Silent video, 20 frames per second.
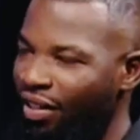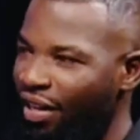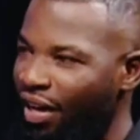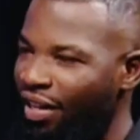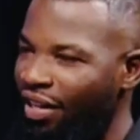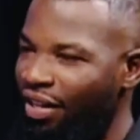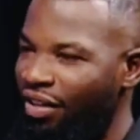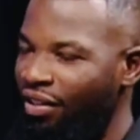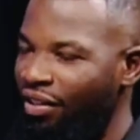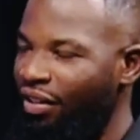You are
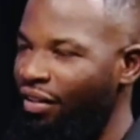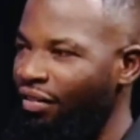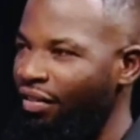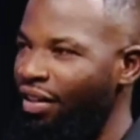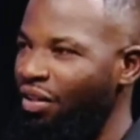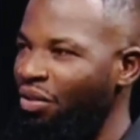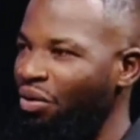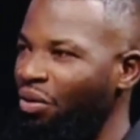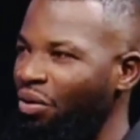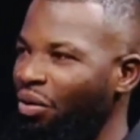telling yourself
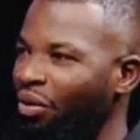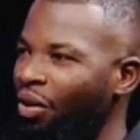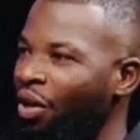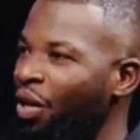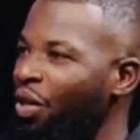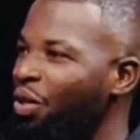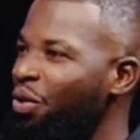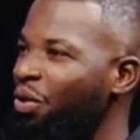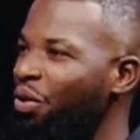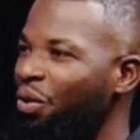that,
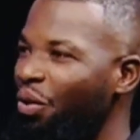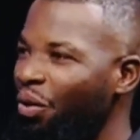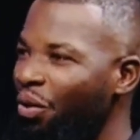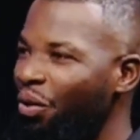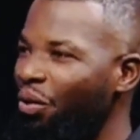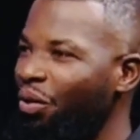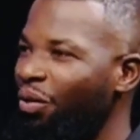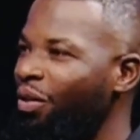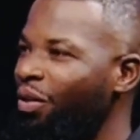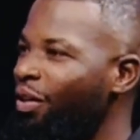
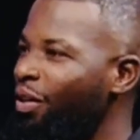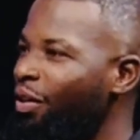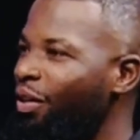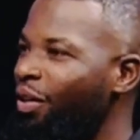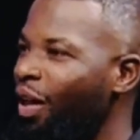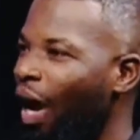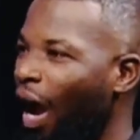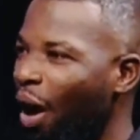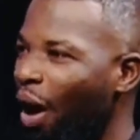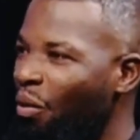you
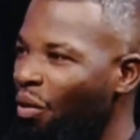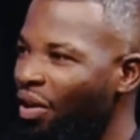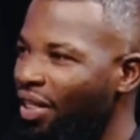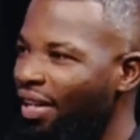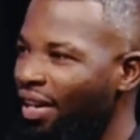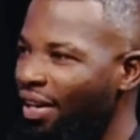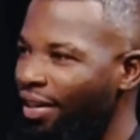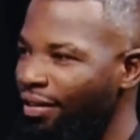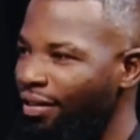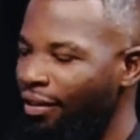are
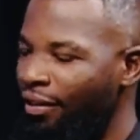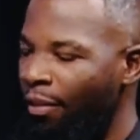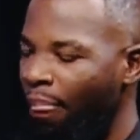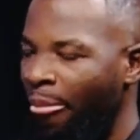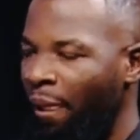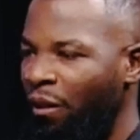worthless.